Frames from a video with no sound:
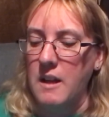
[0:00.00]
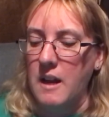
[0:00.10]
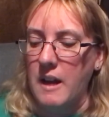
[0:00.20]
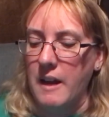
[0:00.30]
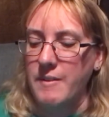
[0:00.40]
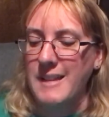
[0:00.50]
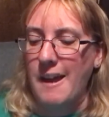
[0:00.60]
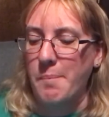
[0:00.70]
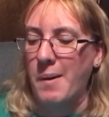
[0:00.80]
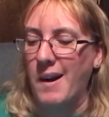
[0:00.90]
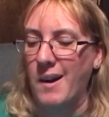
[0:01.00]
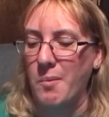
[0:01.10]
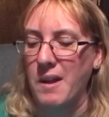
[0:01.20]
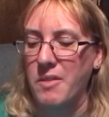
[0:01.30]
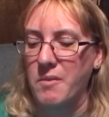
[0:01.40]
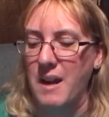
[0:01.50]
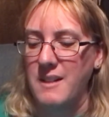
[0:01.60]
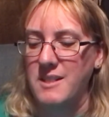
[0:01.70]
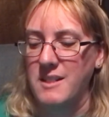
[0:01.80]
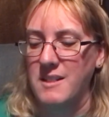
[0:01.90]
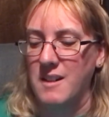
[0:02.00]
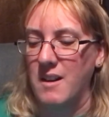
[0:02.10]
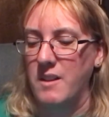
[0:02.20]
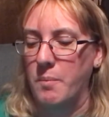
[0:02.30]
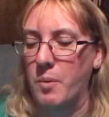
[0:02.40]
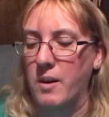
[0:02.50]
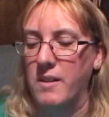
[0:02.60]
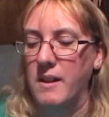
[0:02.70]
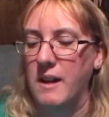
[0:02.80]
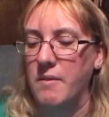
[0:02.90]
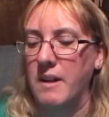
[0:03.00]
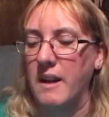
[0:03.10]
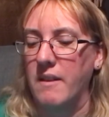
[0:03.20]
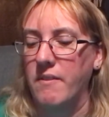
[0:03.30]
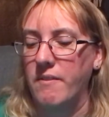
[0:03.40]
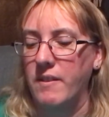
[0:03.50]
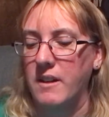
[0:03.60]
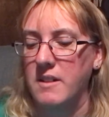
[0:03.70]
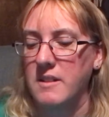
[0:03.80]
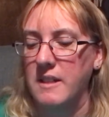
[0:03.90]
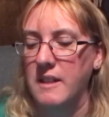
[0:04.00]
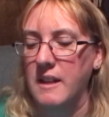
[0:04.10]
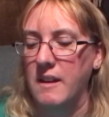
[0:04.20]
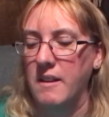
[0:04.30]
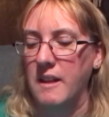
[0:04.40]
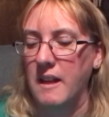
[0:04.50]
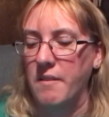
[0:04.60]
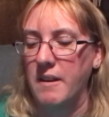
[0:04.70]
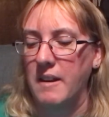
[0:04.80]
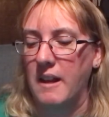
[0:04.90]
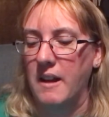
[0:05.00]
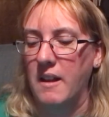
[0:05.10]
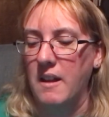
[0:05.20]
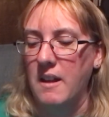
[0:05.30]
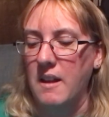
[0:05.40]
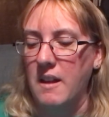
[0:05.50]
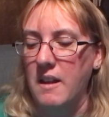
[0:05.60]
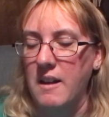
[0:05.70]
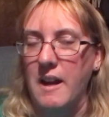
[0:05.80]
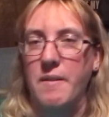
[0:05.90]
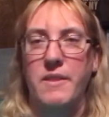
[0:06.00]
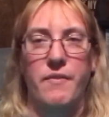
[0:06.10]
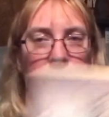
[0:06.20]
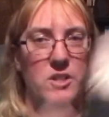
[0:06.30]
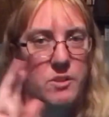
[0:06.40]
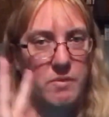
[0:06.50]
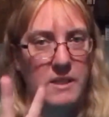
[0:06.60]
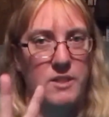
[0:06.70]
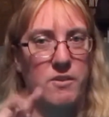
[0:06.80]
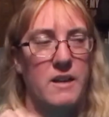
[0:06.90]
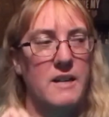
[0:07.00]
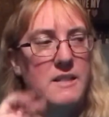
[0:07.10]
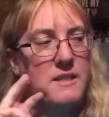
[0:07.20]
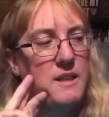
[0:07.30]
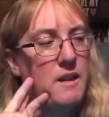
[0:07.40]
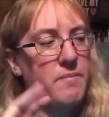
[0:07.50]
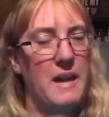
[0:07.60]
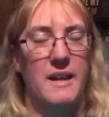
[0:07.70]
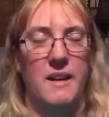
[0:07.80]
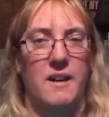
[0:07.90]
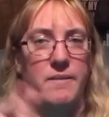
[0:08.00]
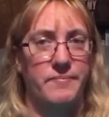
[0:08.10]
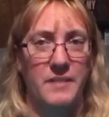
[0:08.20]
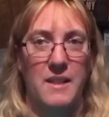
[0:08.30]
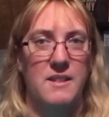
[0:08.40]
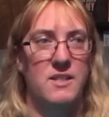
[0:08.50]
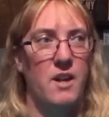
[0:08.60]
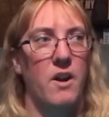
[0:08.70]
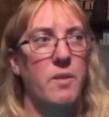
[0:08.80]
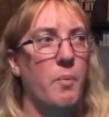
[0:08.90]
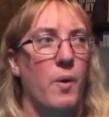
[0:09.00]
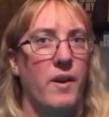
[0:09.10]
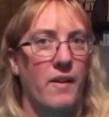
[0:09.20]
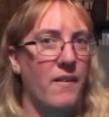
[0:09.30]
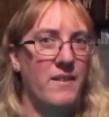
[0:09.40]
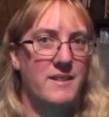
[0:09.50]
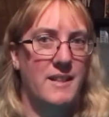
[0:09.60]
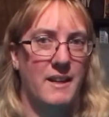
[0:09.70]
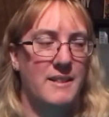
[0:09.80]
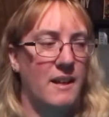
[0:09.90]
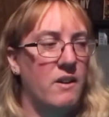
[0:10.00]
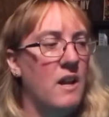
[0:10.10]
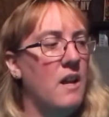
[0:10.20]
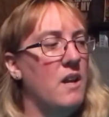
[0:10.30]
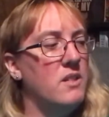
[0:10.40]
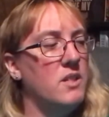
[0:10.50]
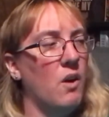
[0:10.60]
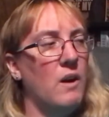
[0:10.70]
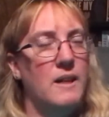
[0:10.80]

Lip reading: And I was partway through. I just started The Poor Clare when I finished. And I think I read the first three stories that year and then started The Poor Clare and then set it down. So